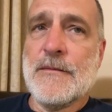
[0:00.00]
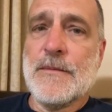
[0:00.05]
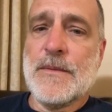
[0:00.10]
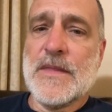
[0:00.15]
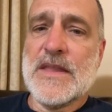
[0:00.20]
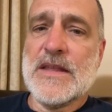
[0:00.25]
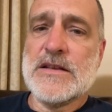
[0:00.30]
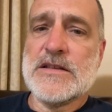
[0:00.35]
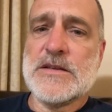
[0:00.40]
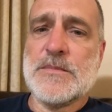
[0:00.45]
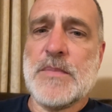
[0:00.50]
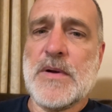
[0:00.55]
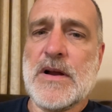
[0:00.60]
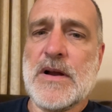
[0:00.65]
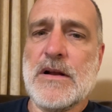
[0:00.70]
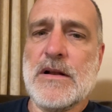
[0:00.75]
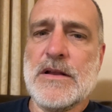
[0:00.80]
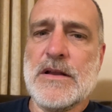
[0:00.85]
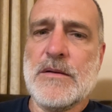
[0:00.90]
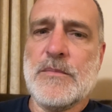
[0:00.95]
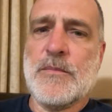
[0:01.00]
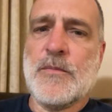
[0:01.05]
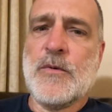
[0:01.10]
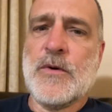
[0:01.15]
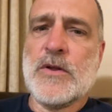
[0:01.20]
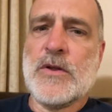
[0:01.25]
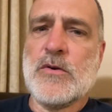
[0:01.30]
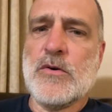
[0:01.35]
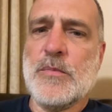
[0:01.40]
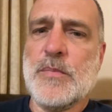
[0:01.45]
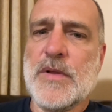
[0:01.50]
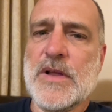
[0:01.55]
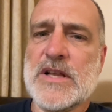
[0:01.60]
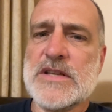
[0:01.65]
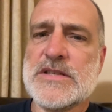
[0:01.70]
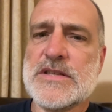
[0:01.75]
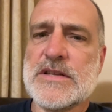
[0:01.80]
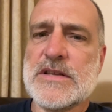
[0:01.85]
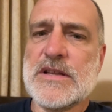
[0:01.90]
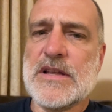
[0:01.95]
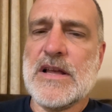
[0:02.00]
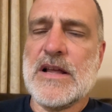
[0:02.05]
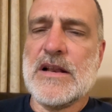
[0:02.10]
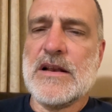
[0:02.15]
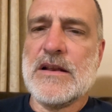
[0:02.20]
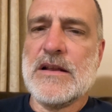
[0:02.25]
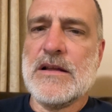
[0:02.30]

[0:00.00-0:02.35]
that's apparently a pretty cool place. Got